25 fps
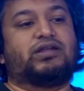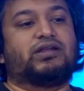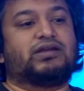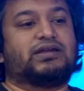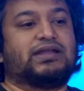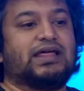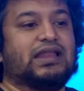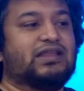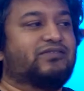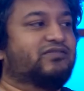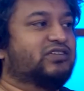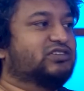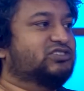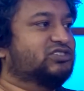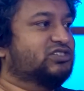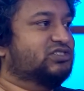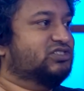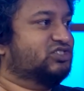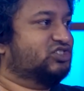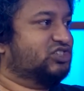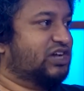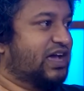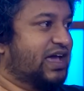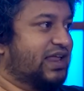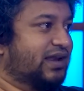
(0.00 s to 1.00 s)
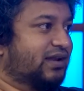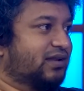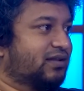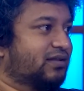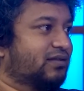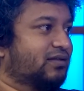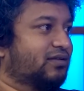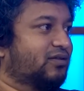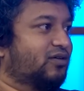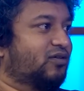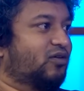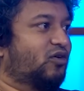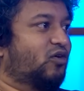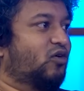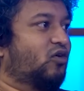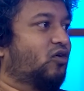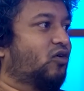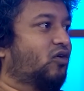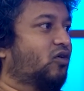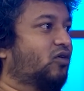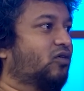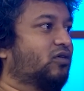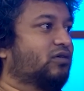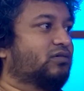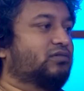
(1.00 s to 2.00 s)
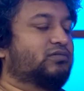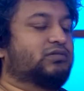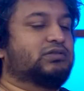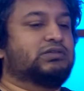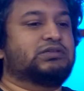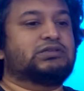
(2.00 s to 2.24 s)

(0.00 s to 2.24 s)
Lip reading: a television channel, or